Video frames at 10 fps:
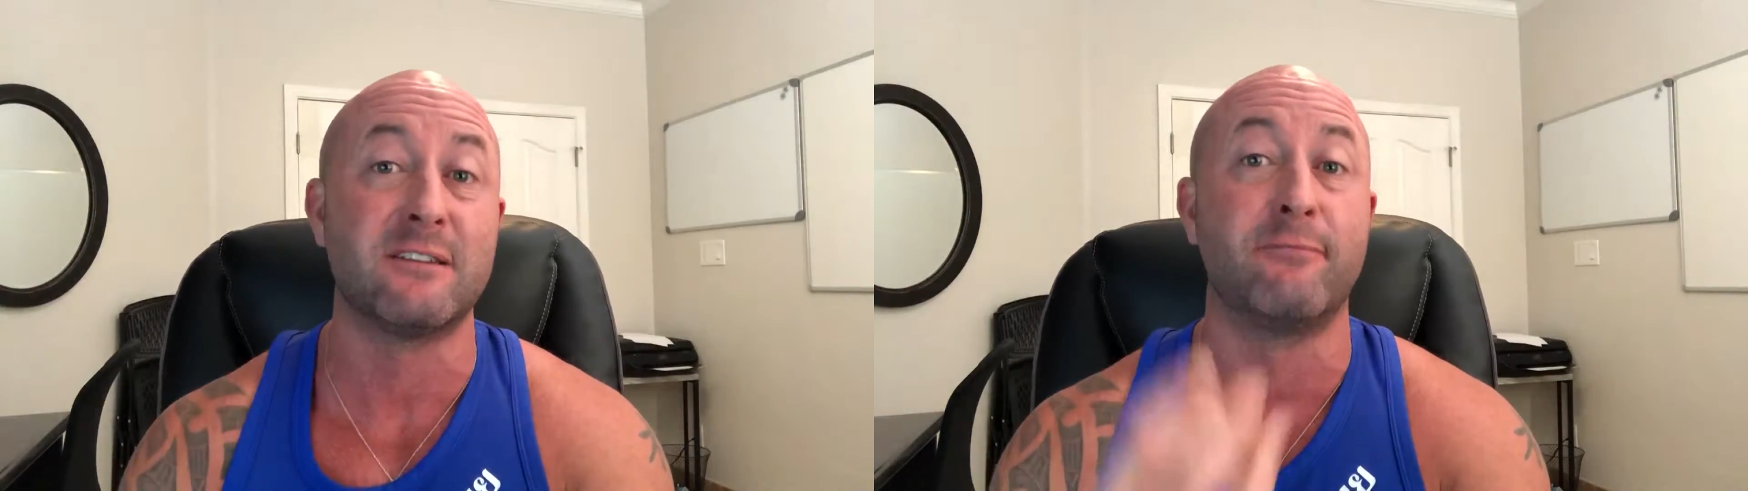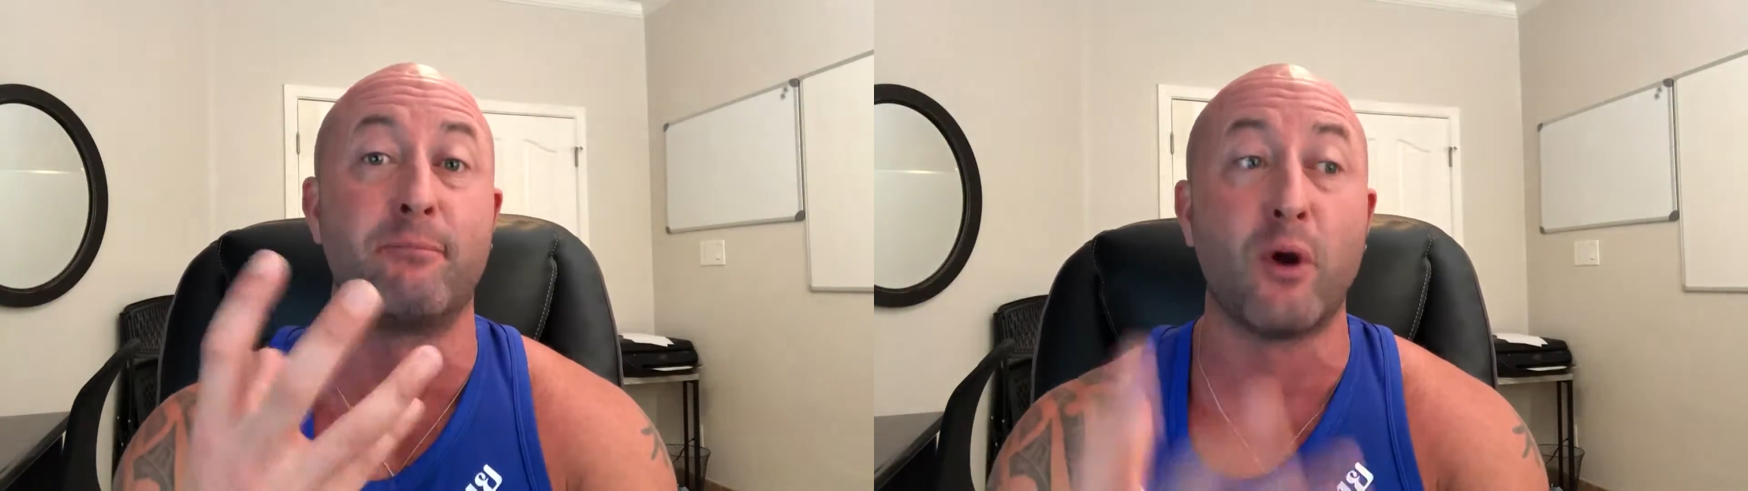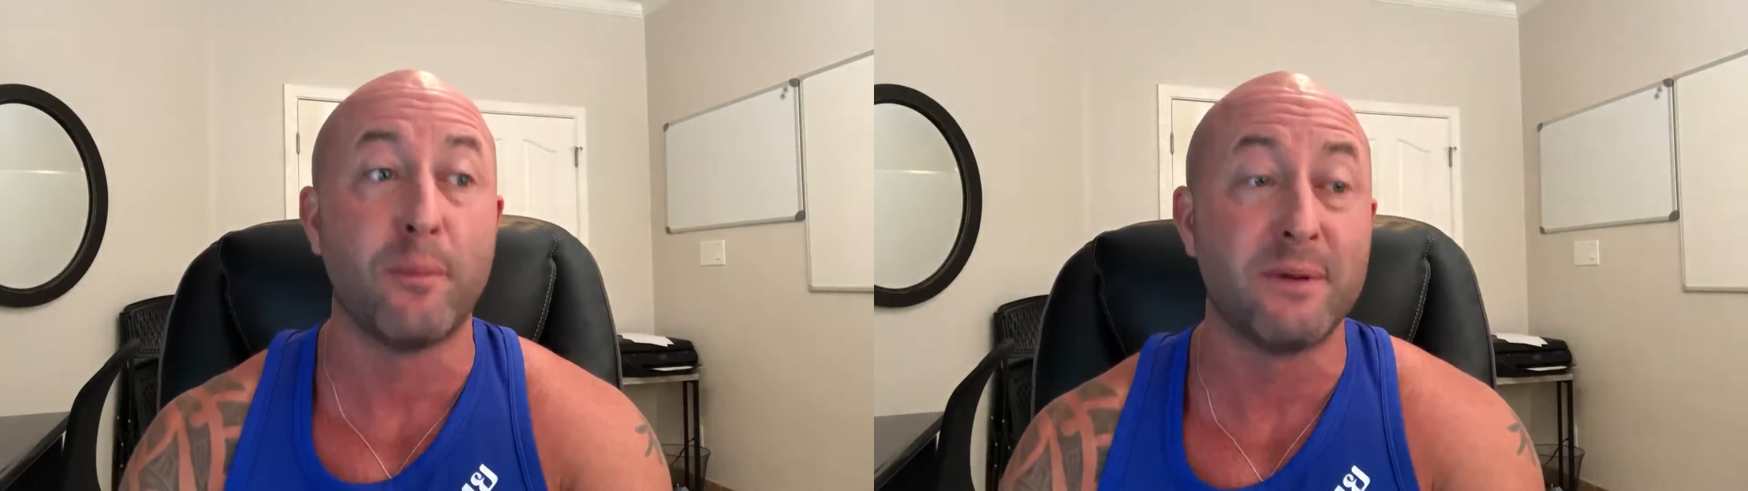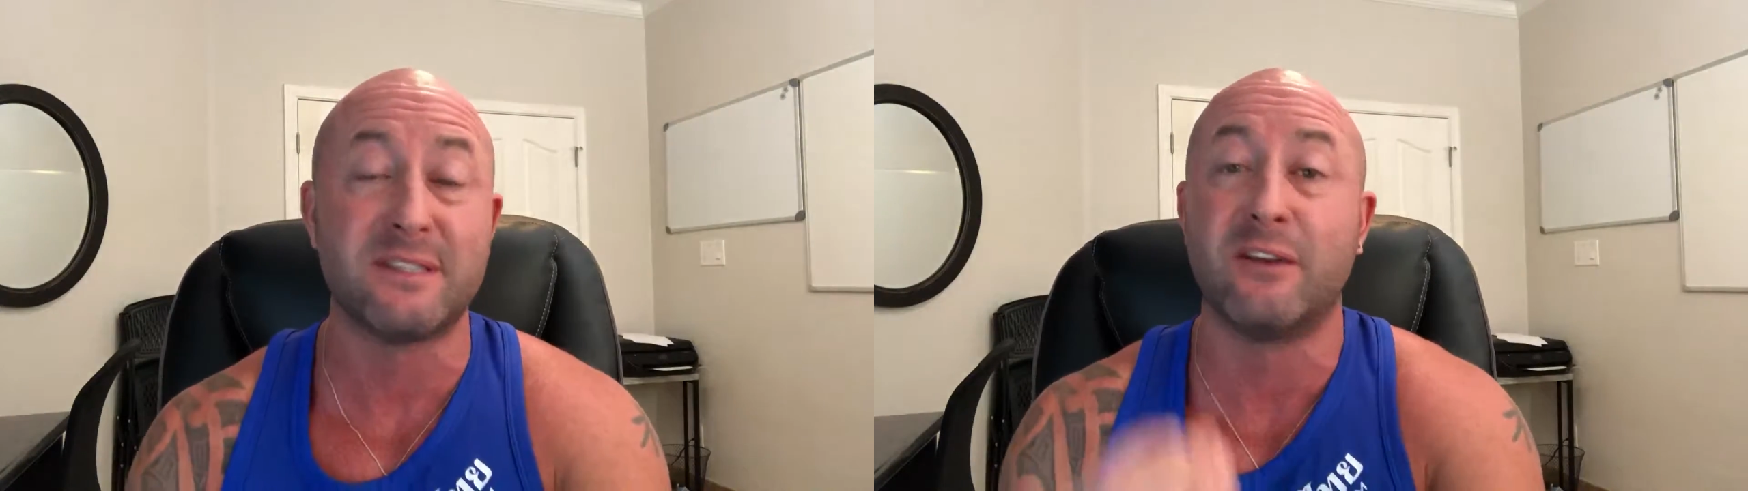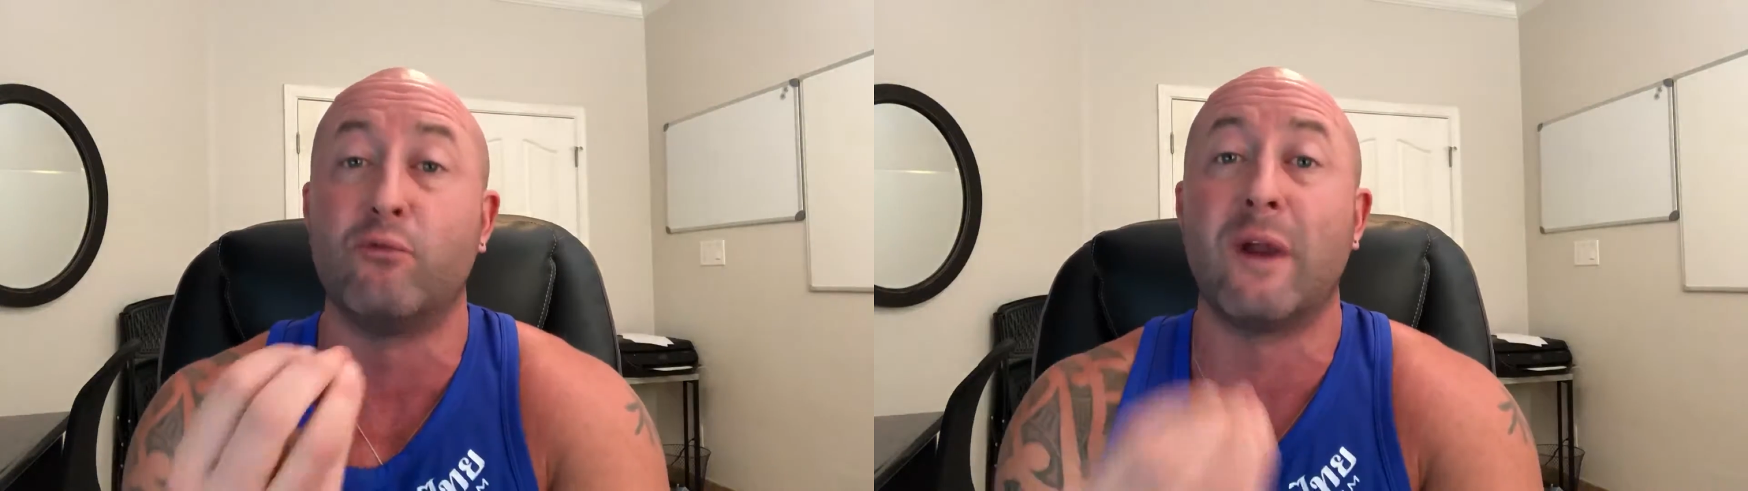of
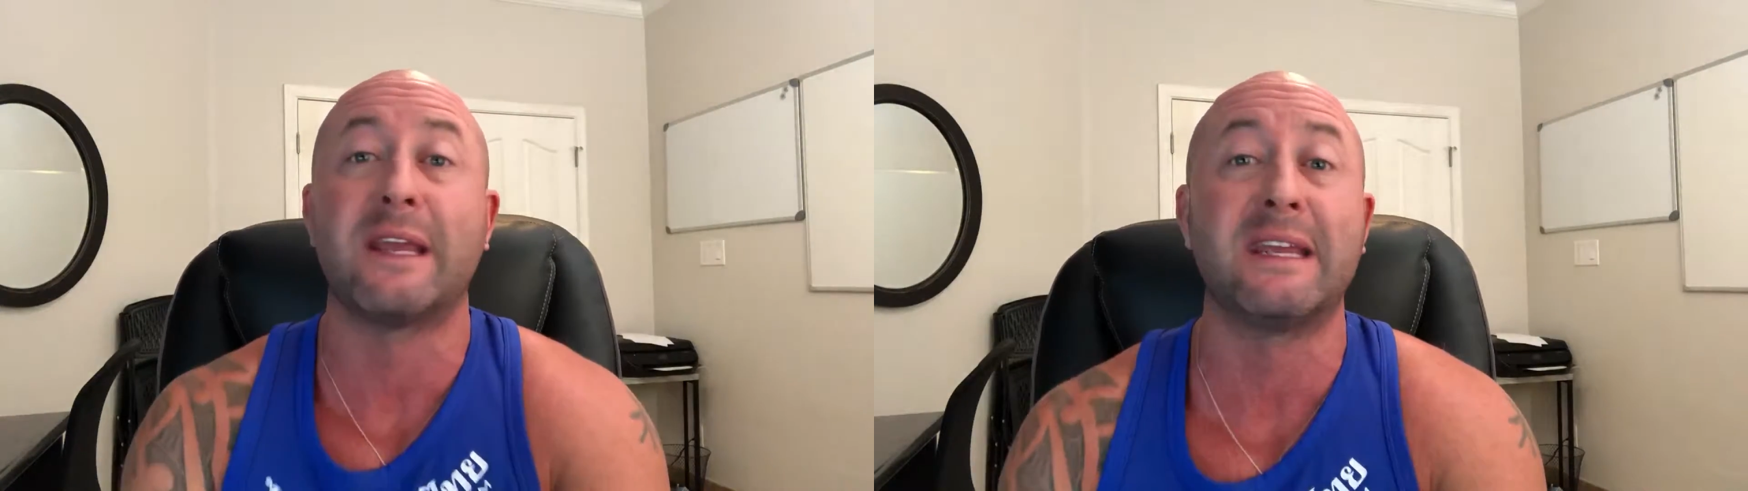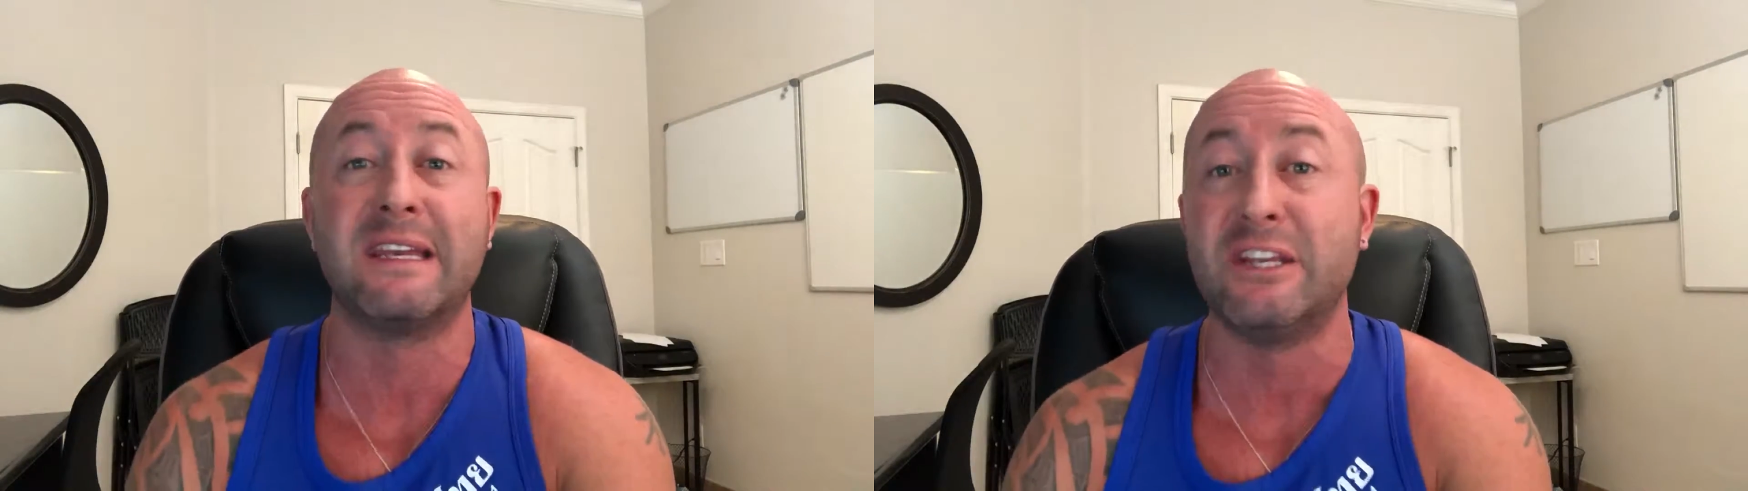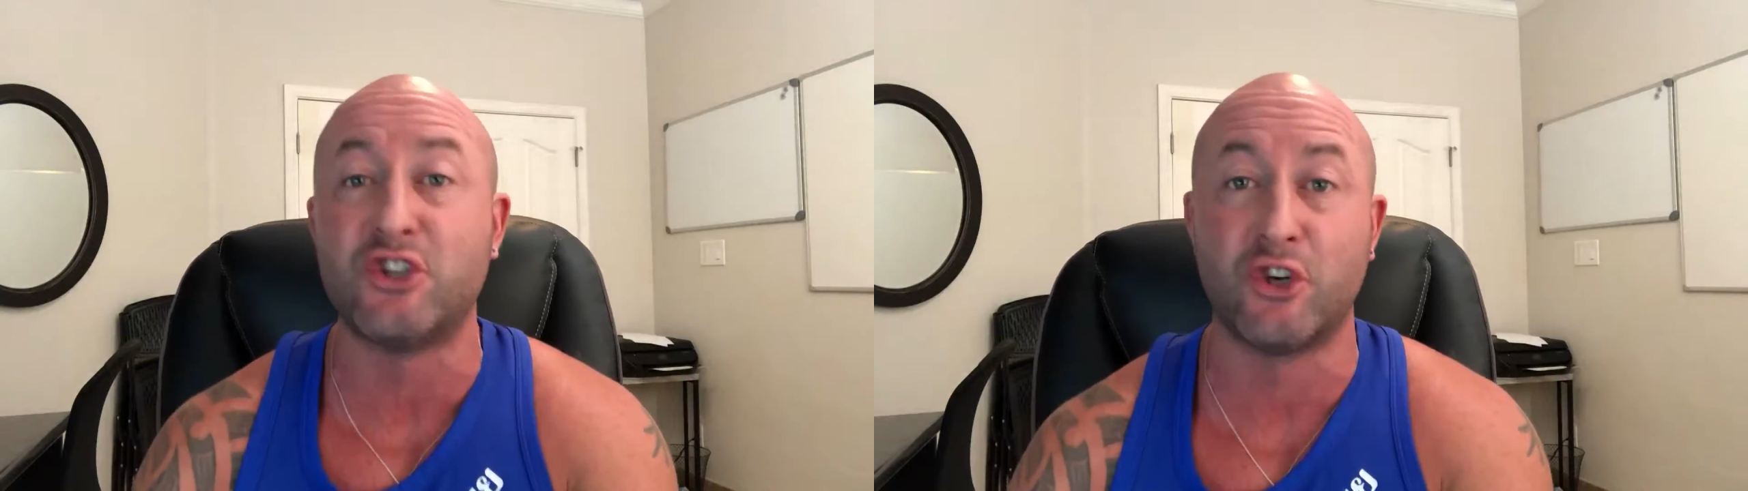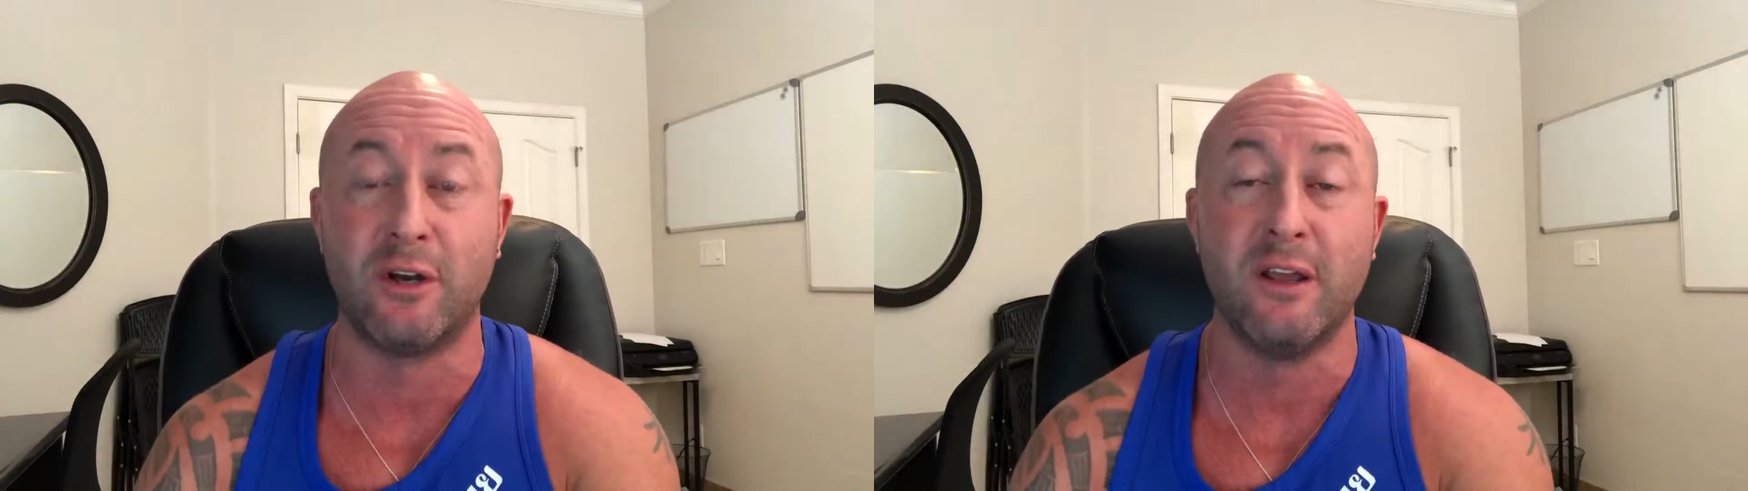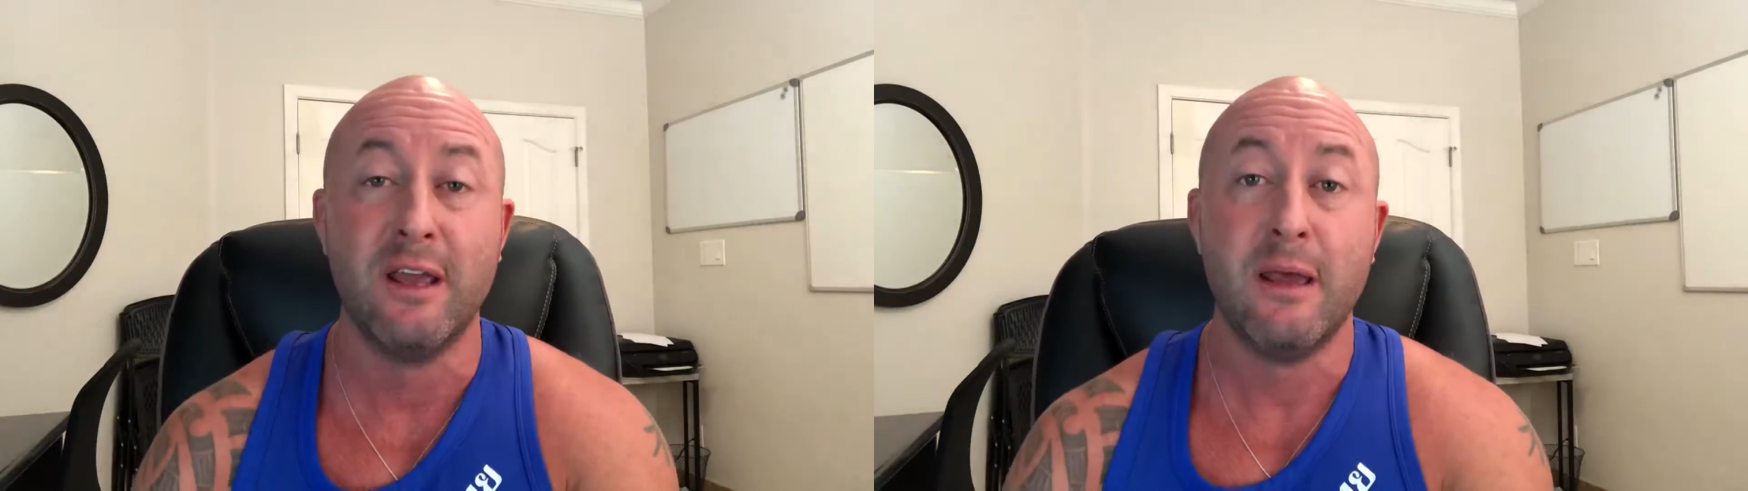purpose and recognition